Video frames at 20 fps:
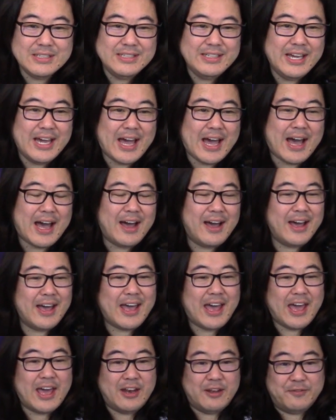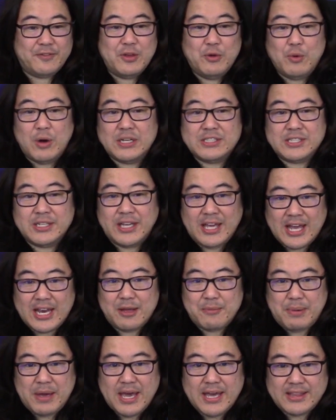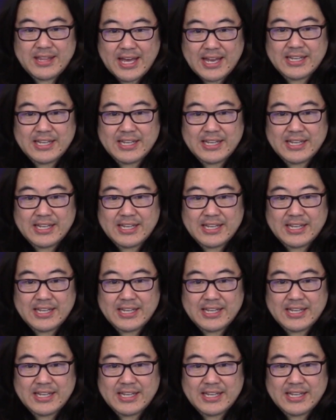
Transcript: yeah, and if he wasn't getting paid,